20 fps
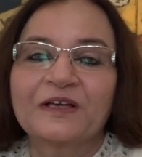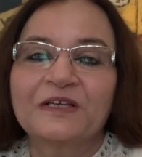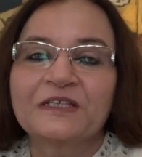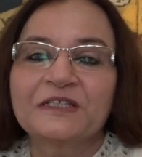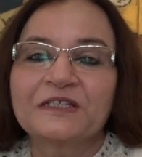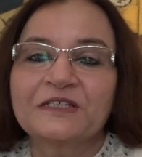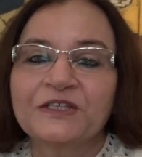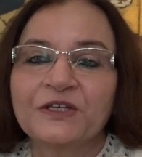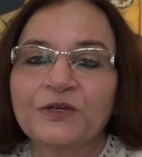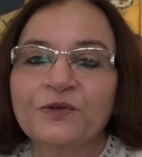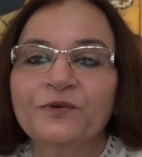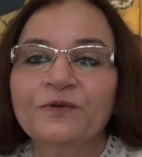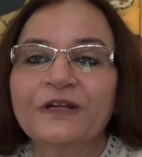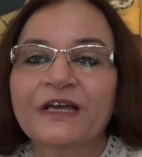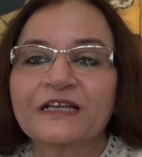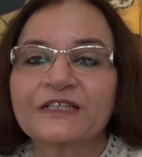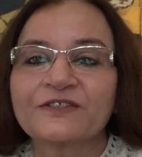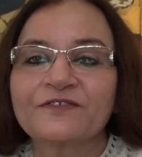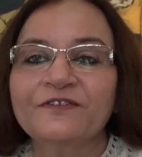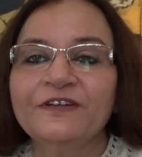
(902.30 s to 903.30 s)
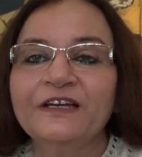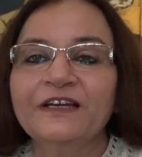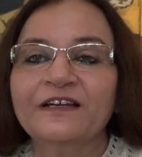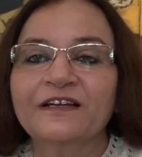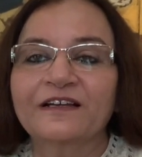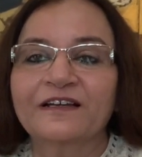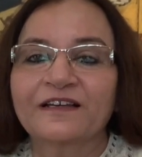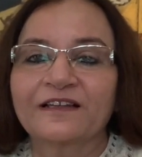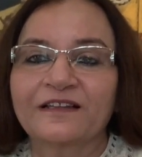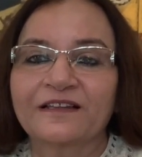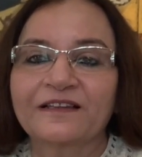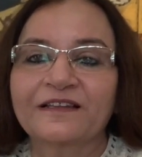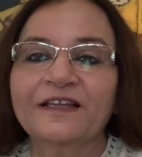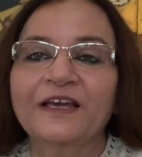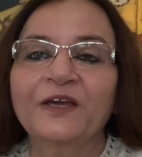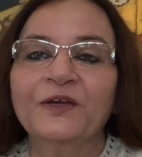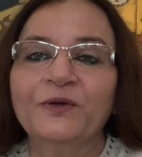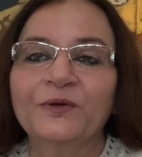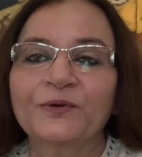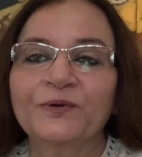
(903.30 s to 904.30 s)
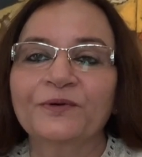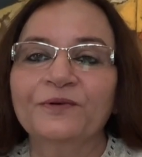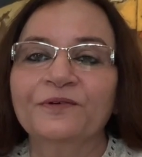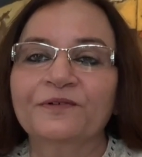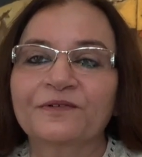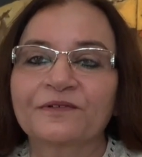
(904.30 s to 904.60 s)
See you next week. Thank you.